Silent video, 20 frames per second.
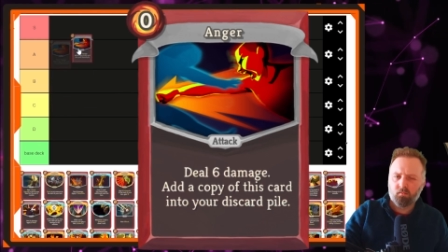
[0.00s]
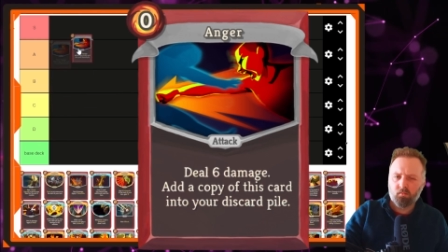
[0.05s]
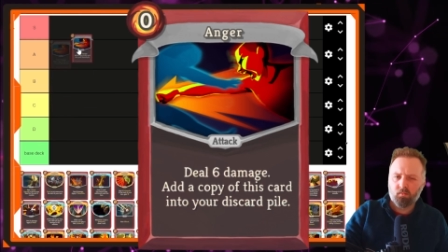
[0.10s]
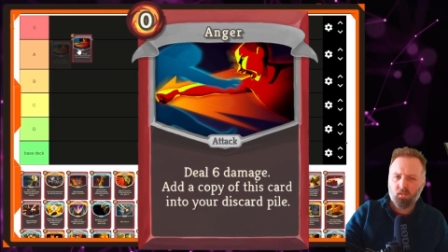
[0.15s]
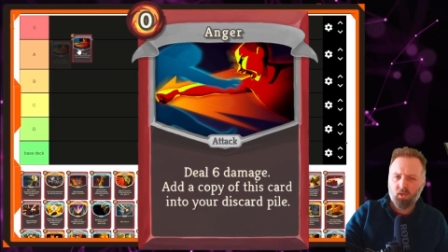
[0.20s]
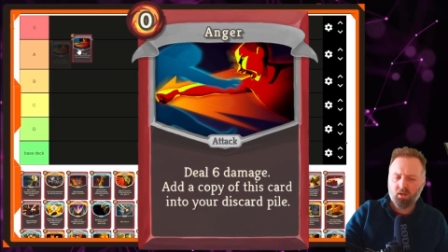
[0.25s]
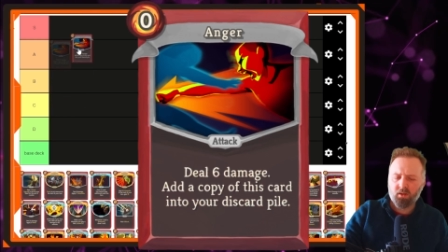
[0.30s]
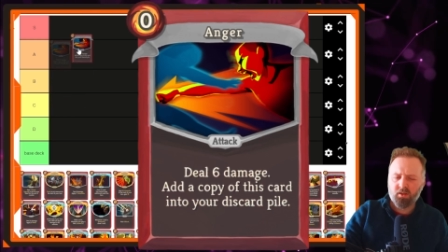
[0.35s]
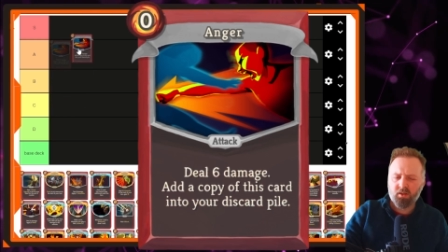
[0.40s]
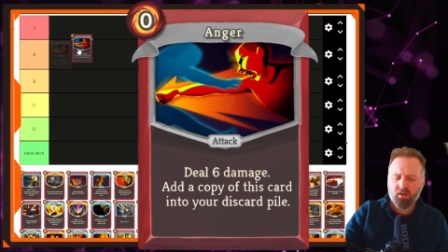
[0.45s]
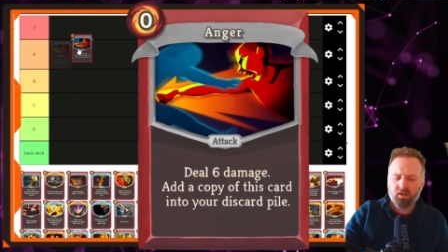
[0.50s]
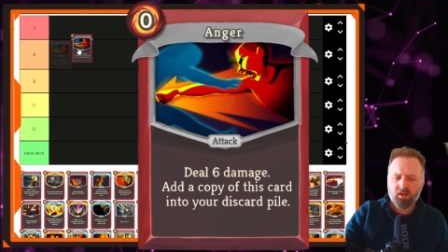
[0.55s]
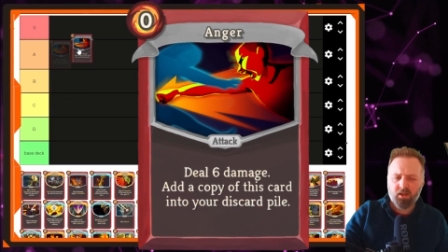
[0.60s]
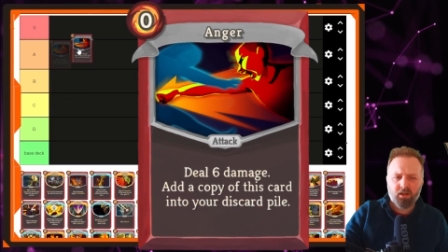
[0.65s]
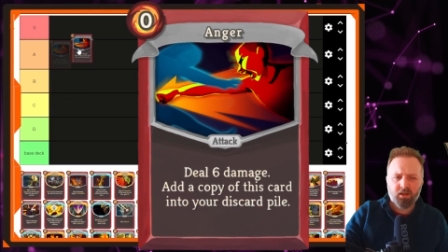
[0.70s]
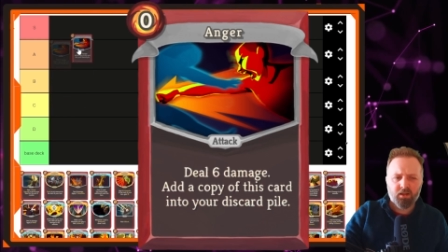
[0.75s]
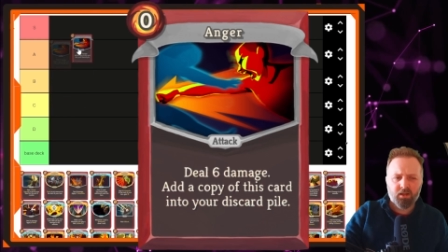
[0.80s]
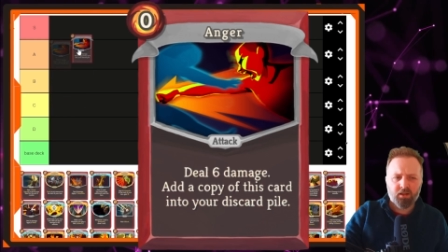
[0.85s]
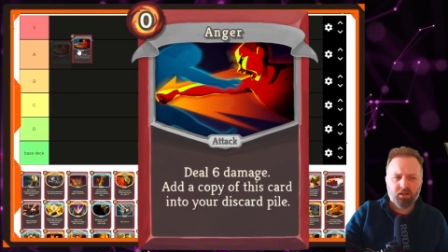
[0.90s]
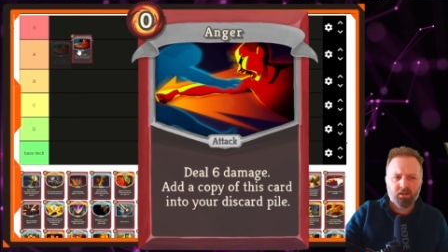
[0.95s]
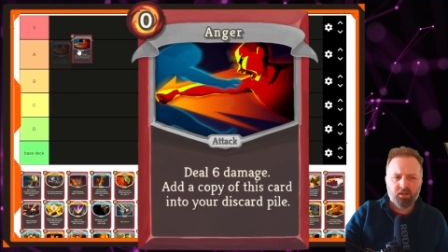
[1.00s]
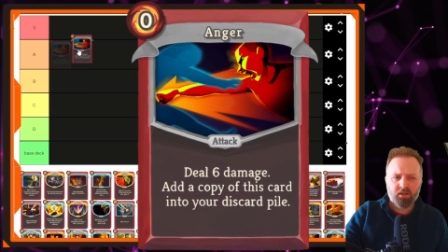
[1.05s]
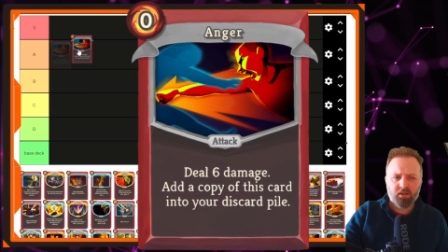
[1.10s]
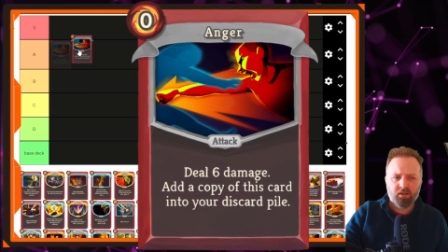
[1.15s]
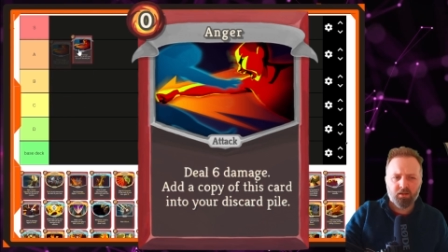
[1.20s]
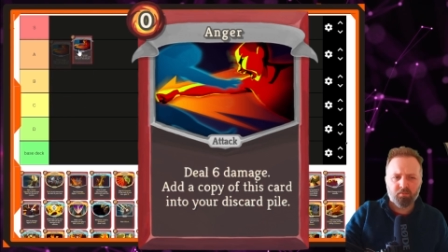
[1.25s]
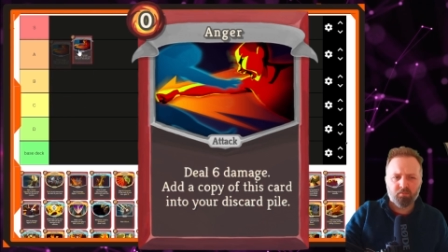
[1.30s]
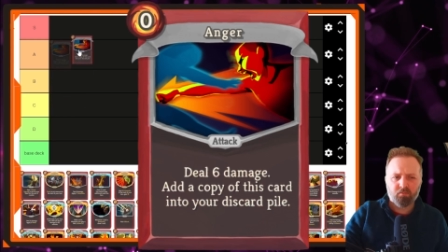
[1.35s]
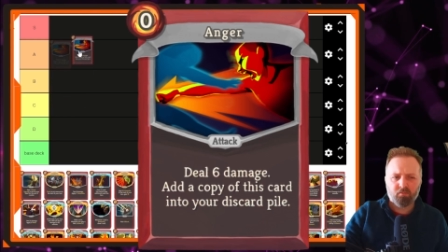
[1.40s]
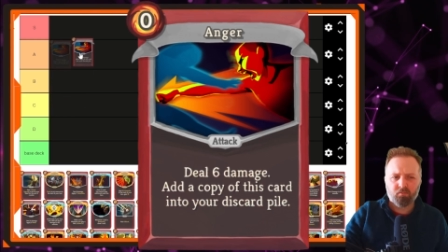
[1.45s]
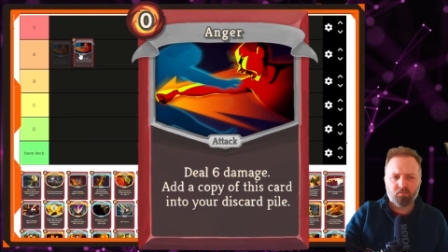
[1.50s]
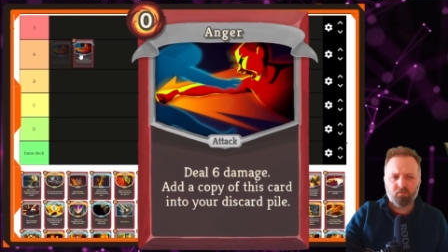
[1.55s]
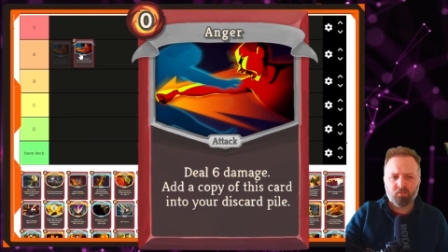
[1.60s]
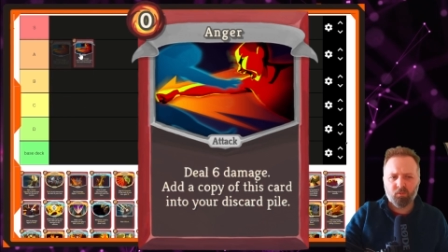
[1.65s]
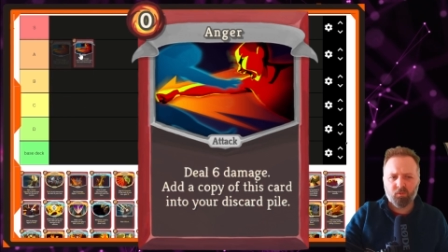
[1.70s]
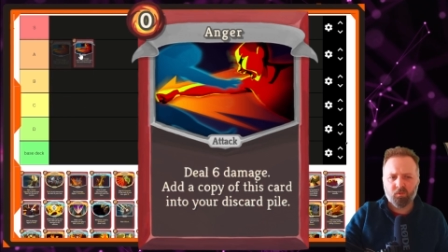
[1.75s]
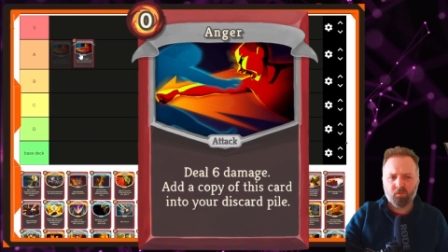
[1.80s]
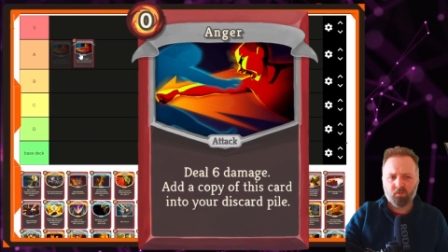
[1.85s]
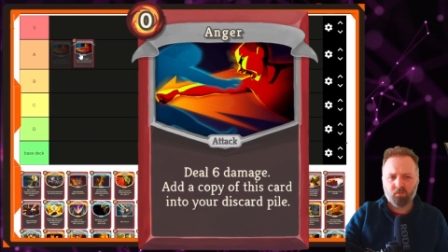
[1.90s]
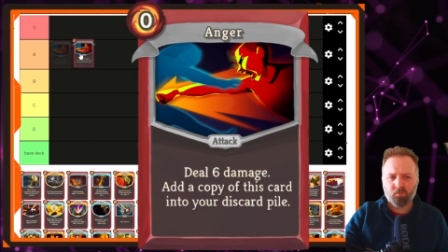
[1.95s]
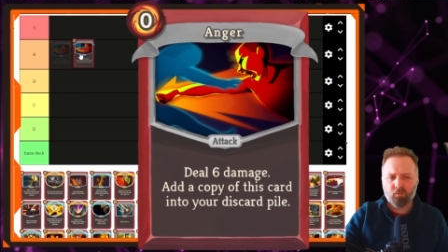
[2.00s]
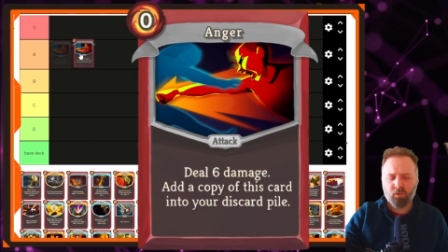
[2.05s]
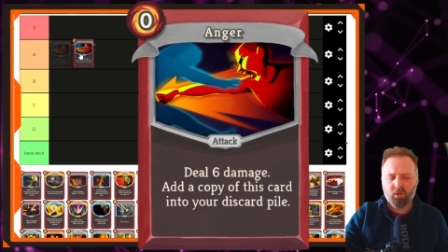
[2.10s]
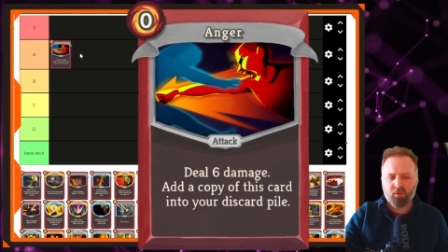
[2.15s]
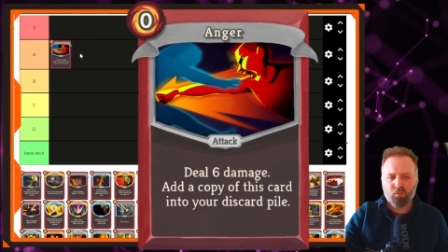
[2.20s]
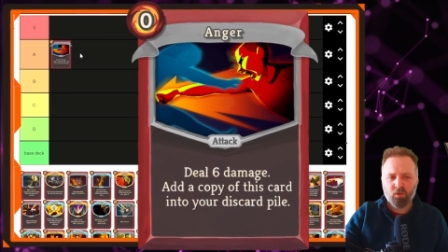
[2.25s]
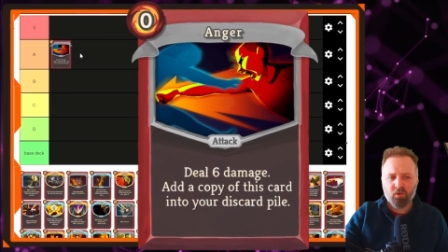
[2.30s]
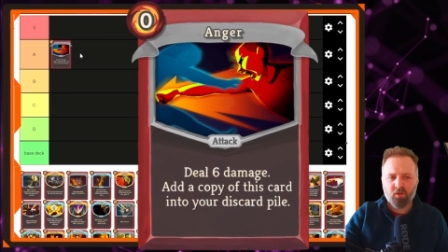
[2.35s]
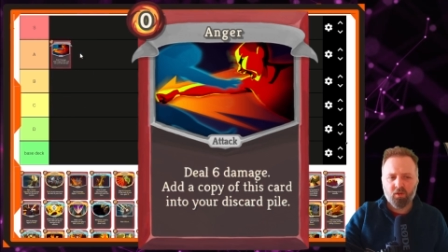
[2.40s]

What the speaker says: I'd say, a high A. It's one